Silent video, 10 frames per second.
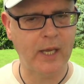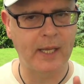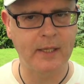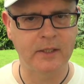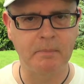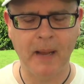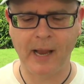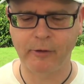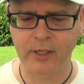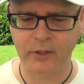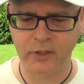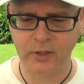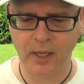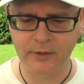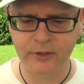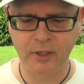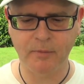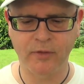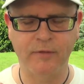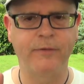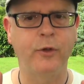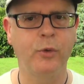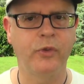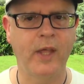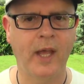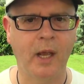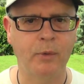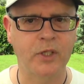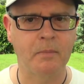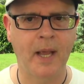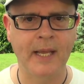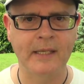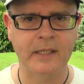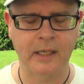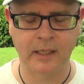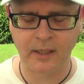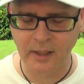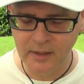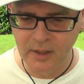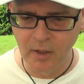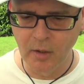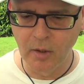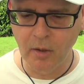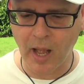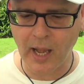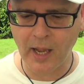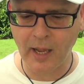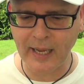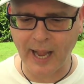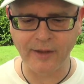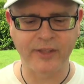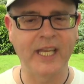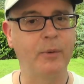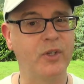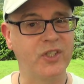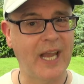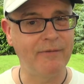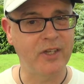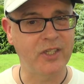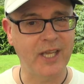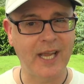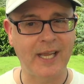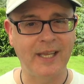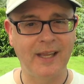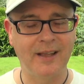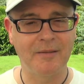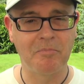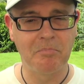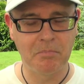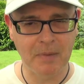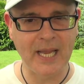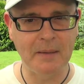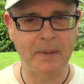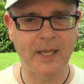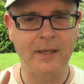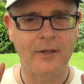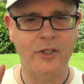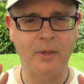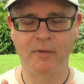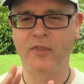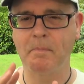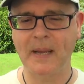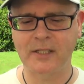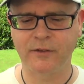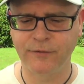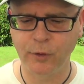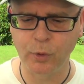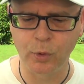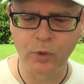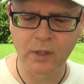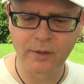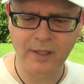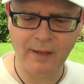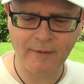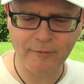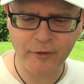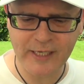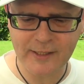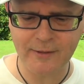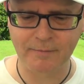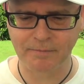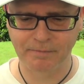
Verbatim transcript: days in Paris, and some of the food there was amazing. I think it was safe to say maybe some of the best food that I've ever eaten.